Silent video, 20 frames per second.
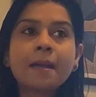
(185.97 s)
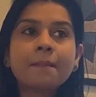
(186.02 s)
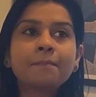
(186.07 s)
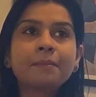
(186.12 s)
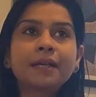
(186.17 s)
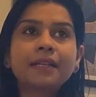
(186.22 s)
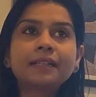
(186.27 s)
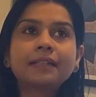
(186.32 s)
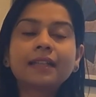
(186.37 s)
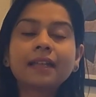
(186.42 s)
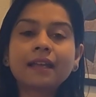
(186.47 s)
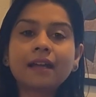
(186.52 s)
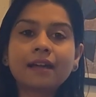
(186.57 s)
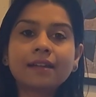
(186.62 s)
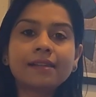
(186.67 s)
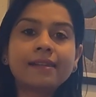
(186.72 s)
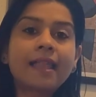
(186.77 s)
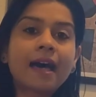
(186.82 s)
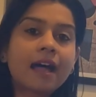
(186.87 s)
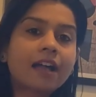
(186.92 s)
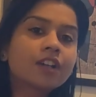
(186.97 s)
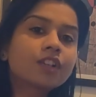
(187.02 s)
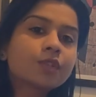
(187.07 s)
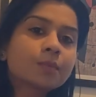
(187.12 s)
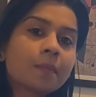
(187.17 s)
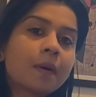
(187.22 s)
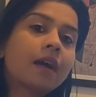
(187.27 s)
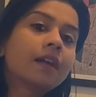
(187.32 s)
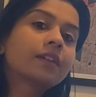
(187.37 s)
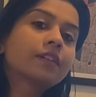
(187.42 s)
But large
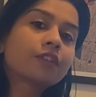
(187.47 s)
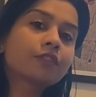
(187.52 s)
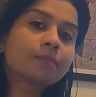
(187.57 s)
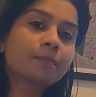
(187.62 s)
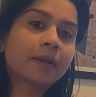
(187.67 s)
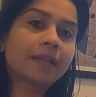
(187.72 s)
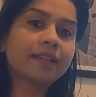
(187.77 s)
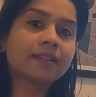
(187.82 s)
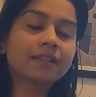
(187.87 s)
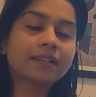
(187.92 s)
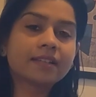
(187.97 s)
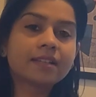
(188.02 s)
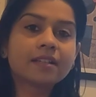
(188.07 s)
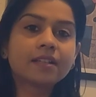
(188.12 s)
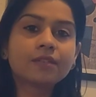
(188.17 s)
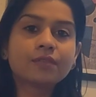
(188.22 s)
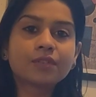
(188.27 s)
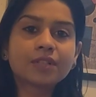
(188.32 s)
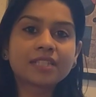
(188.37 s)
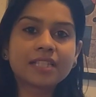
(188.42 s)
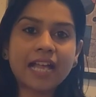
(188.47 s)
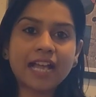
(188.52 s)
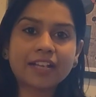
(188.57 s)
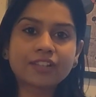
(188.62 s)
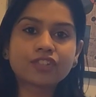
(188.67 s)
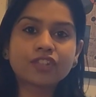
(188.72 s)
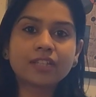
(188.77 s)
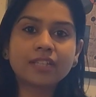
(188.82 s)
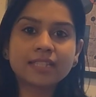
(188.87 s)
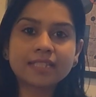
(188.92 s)
part of my career was
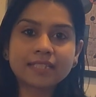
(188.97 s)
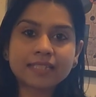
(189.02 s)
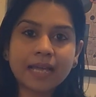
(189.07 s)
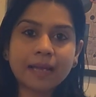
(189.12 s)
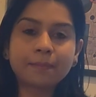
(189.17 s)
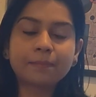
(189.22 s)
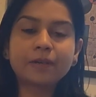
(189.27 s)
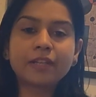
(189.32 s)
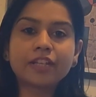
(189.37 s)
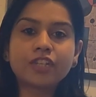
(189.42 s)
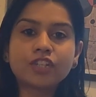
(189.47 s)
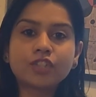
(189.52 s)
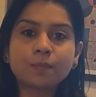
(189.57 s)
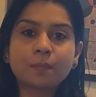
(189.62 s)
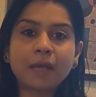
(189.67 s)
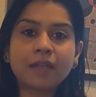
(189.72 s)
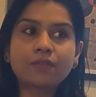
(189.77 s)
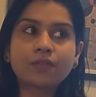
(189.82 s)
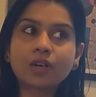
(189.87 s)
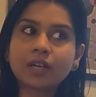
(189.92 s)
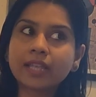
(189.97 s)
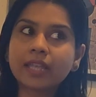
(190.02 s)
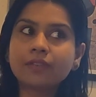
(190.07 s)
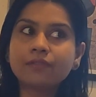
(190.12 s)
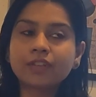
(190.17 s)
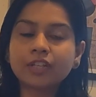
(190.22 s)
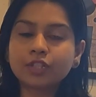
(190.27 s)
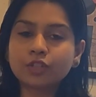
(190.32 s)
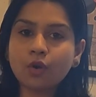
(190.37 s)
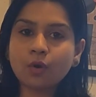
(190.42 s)
actually established by working
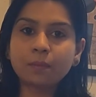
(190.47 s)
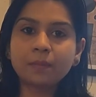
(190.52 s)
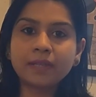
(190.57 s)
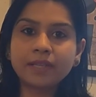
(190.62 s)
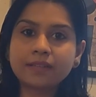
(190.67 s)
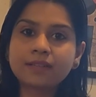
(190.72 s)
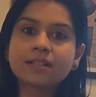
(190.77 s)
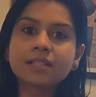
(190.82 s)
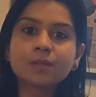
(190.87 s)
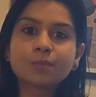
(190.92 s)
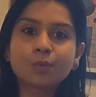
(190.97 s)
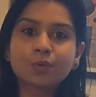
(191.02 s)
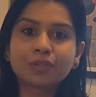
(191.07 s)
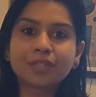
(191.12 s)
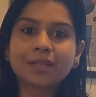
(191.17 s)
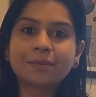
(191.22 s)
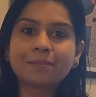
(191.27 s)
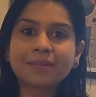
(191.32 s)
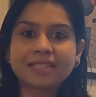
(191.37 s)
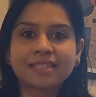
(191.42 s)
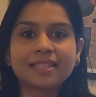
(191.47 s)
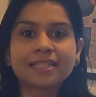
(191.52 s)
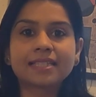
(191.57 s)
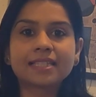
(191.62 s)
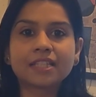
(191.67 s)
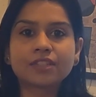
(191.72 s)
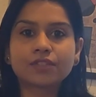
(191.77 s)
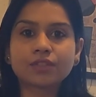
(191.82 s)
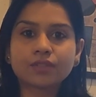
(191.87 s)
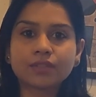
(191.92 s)
with top leaders both in business
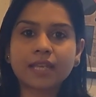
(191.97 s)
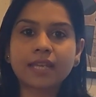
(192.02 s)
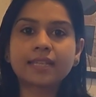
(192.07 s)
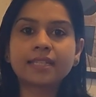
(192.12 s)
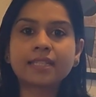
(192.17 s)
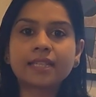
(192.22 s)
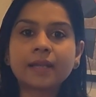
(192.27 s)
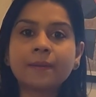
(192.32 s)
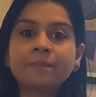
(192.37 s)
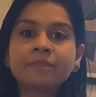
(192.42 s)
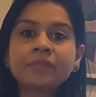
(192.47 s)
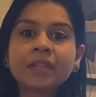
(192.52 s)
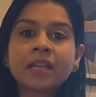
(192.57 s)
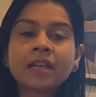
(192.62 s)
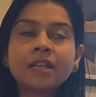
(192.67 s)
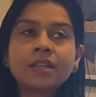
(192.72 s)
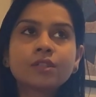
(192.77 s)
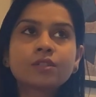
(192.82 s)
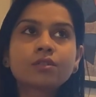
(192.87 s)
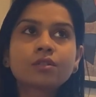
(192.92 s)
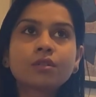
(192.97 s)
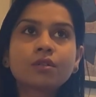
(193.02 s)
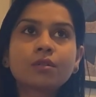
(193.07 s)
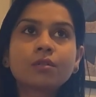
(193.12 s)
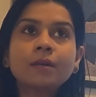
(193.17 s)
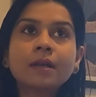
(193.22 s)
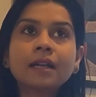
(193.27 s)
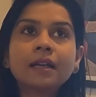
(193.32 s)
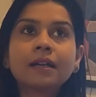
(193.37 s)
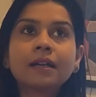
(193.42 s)
and society.
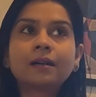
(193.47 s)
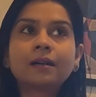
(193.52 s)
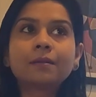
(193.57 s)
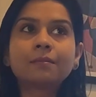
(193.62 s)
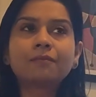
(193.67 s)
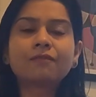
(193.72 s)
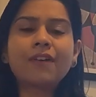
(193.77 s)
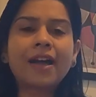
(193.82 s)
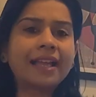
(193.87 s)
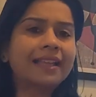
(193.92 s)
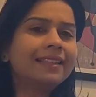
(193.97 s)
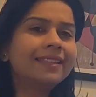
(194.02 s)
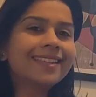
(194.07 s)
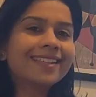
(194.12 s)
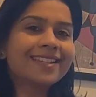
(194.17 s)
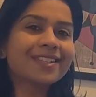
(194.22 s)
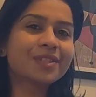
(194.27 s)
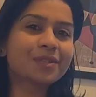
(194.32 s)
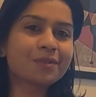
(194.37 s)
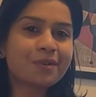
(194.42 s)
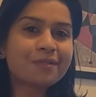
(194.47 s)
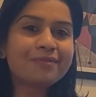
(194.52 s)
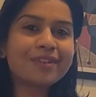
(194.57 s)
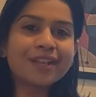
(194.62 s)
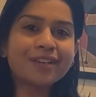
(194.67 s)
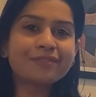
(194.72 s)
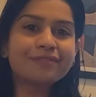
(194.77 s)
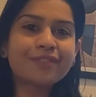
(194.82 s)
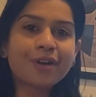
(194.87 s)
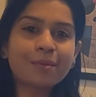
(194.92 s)
So while there is no
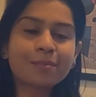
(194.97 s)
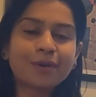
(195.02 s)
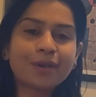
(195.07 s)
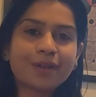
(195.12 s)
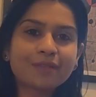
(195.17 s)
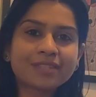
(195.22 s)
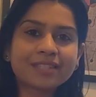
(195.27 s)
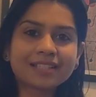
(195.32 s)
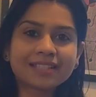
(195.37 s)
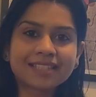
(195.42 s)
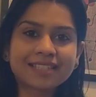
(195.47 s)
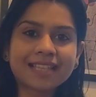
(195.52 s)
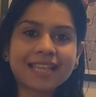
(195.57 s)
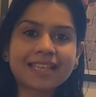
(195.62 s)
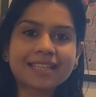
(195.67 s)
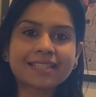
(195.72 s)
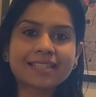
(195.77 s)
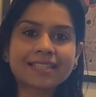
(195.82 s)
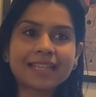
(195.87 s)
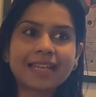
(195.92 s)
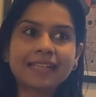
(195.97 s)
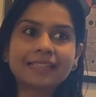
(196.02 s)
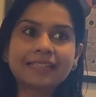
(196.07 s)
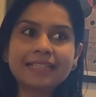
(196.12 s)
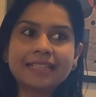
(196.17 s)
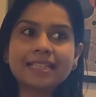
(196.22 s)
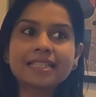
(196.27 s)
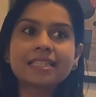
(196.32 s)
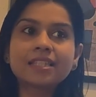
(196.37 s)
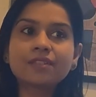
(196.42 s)
one formula of success, at
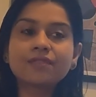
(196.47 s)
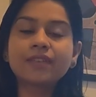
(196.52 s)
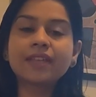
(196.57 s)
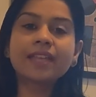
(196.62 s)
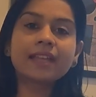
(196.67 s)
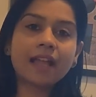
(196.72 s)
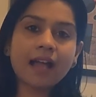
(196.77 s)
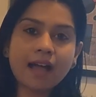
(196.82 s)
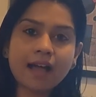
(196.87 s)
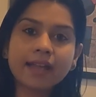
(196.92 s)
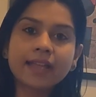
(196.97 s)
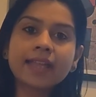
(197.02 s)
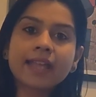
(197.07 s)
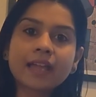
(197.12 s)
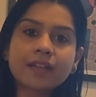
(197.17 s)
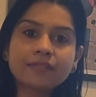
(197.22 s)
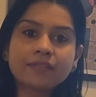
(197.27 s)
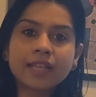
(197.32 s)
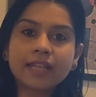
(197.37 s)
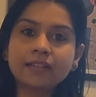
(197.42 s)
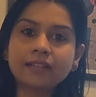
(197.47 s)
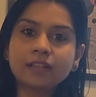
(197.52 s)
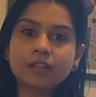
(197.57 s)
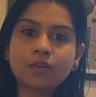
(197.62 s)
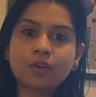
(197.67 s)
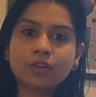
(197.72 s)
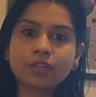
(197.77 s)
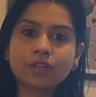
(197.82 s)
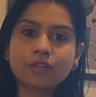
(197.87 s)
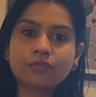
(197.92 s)
least the way I have gained a
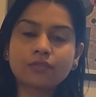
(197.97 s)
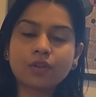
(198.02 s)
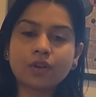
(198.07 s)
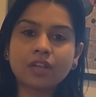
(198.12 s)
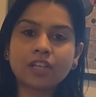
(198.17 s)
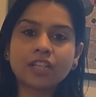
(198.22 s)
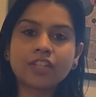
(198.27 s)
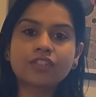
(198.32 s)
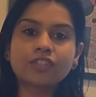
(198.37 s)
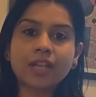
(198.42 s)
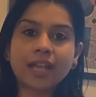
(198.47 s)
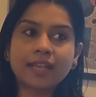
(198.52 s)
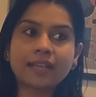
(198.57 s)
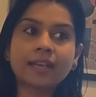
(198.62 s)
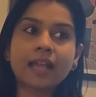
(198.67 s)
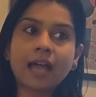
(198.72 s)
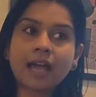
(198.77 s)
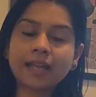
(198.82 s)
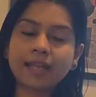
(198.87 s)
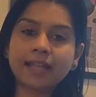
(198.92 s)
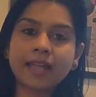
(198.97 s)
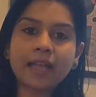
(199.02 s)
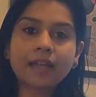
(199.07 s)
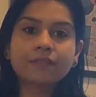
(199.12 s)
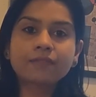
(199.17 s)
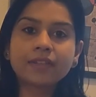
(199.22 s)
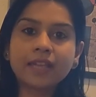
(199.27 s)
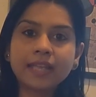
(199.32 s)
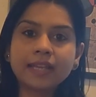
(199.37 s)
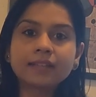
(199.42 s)
lot of knowledge and I
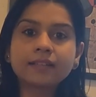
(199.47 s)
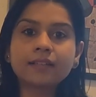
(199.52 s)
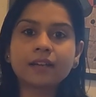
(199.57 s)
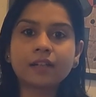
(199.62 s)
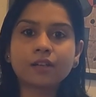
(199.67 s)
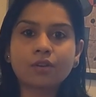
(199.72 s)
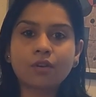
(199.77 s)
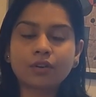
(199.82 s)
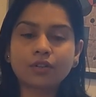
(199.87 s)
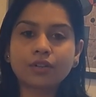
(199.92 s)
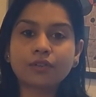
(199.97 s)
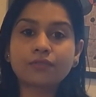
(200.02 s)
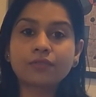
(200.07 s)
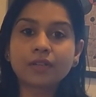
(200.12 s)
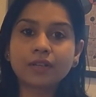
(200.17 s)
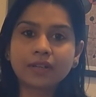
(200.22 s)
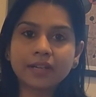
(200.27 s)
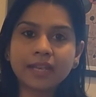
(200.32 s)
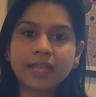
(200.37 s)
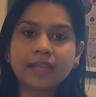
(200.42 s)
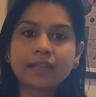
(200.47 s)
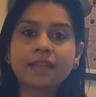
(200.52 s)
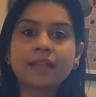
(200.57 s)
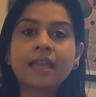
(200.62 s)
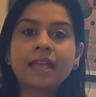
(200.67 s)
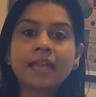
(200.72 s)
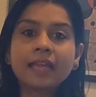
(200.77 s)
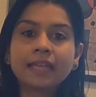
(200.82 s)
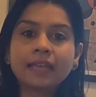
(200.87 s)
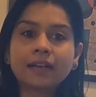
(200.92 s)
have gained a lot of learning
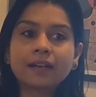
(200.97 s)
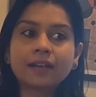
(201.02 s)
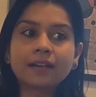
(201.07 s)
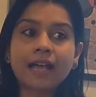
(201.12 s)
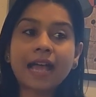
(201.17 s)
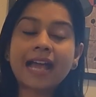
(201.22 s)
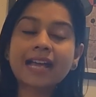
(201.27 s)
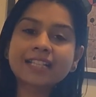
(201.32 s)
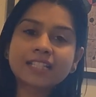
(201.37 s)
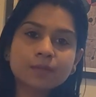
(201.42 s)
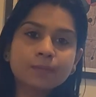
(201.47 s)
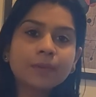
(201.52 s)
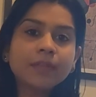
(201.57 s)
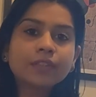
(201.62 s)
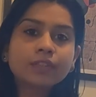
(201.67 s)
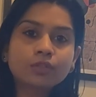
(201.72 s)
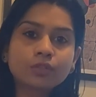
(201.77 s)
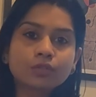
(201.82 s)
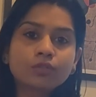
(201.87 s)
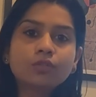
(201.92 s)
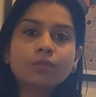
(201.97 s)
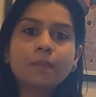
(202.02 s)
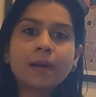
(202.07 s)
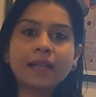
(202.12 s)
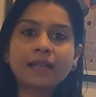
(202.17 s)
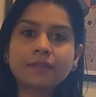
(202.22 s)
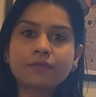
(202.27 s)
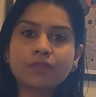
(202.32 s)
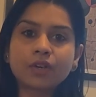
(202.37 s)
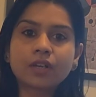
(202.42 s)
has been through
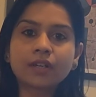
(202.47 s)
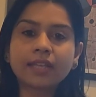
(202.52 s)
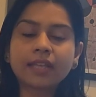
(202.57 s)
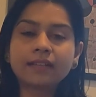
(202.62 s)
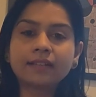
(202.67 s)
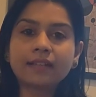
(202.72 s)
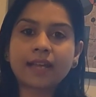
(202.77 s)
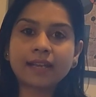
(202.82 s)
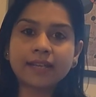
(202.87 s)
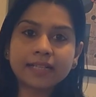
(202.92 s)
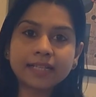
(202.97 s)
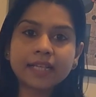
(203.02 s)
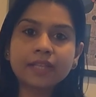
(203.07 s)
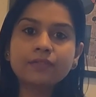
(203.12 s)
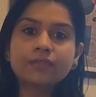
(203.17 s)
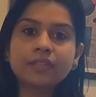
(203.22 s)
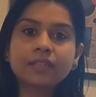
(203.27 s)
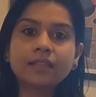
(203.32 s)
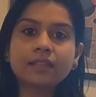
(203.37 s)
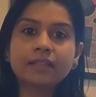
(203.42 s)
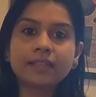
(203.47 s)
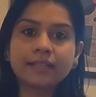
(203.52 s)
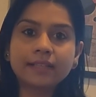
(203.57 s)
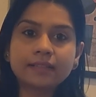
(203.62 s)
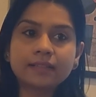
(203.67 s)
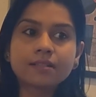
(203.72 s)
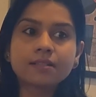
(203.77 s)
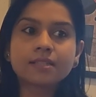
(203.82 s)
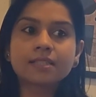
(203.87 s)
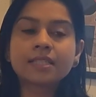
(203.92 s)
by working directly with the
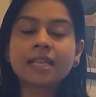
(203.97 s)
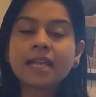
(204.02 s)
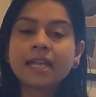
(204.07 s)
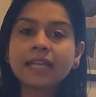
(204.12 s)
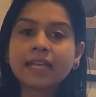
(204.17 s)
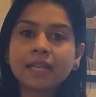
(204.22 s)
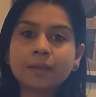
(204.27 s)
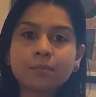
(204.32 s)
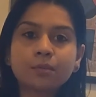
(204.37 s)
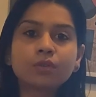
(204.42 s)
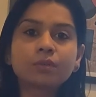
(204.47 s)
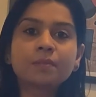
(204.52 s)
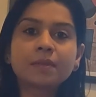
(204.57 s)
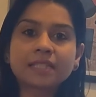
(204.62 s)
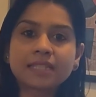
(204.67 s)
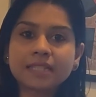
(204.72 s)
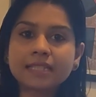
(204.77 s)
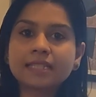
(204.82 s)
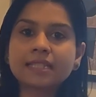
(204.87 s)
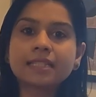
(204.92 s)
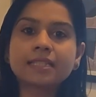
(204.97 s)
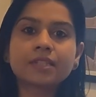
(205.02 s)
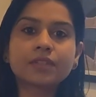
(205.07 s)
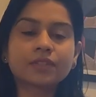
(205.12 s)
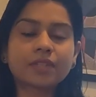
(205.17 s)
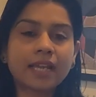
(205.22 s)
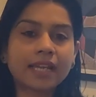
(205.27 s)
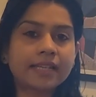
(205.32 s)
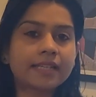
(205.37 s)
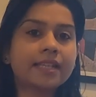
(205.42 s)
leaders in both business and
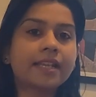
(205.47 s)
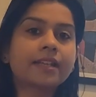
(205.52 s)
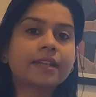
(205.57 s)
society.